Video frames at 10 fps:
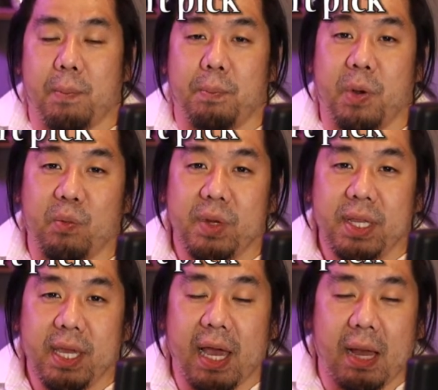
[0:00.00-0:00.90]
But
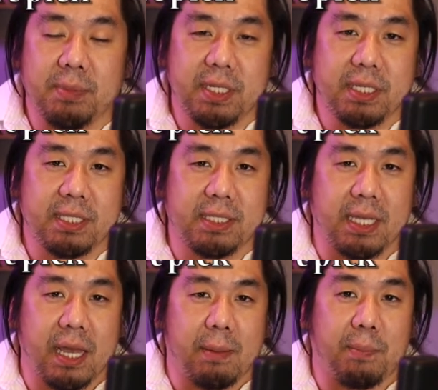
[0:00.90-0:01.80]
really, I'm
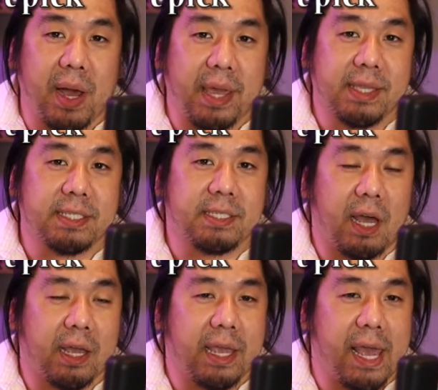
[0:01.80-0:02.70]
just buying the
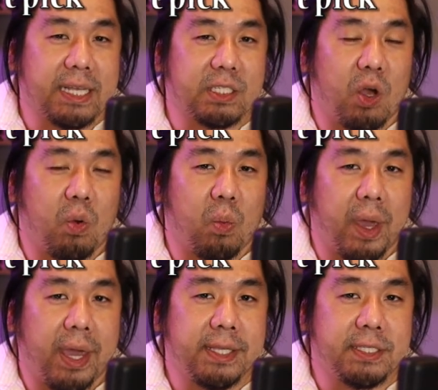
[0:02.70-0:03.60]
stock as a
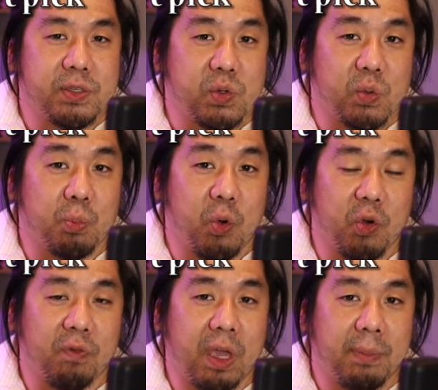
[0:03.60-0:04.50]
way to
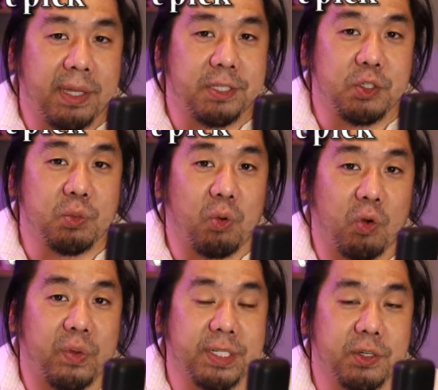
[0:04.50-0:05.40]
motivate me to do
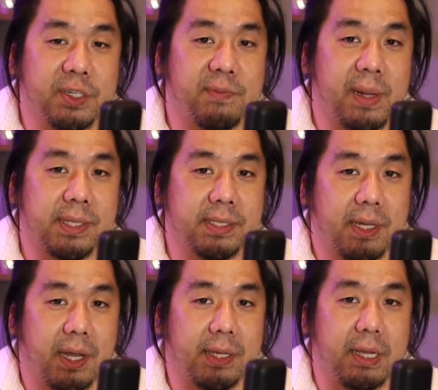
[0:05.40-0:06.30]
more research about the
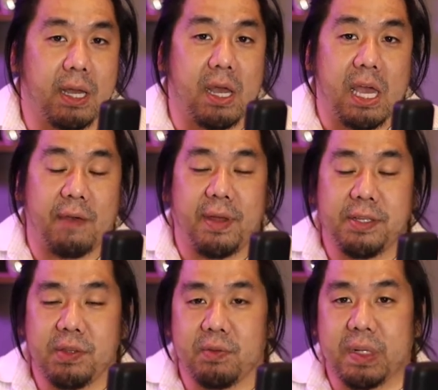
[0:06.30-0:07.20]
stock. If I
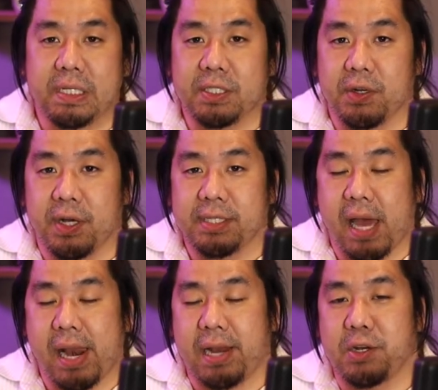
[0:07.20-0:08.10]
do the research
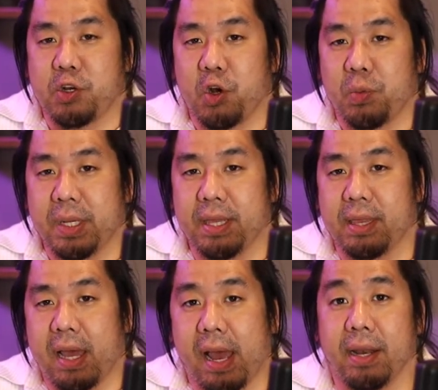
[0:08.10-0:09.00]
and I
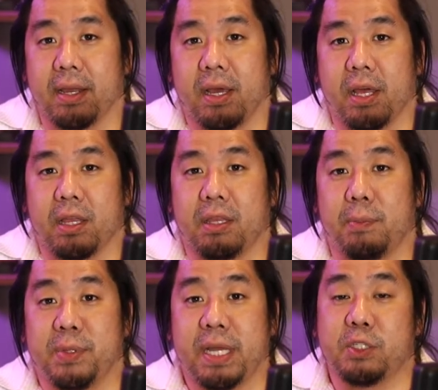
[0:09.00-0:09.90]
determine that
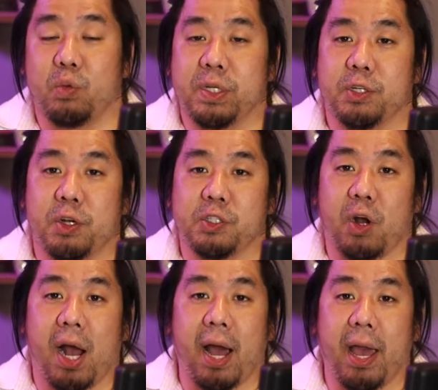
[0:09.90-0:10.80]
the potential returns
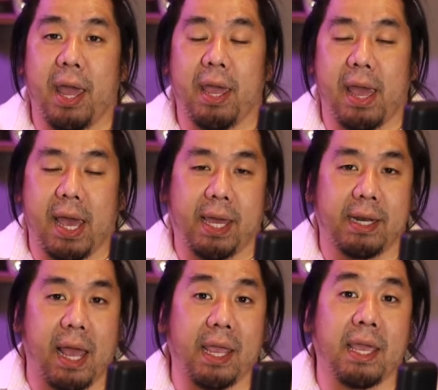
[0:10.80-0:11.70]
are high
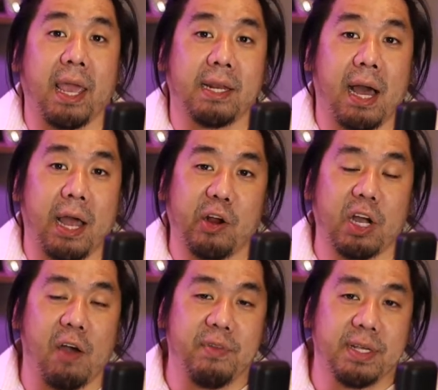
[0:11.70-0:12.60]
and I gain a higher
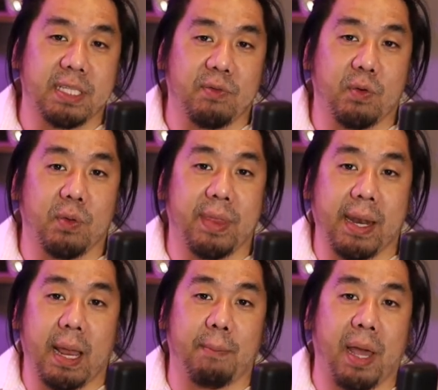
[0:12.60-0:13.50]
confidence level,
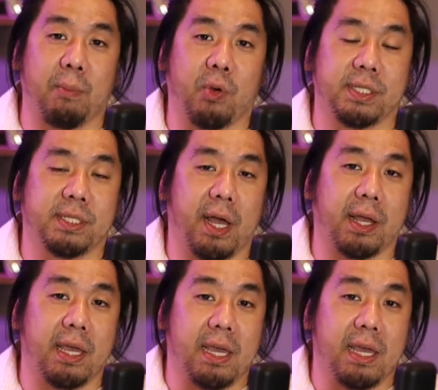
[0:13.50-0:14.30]
then I buy more stock.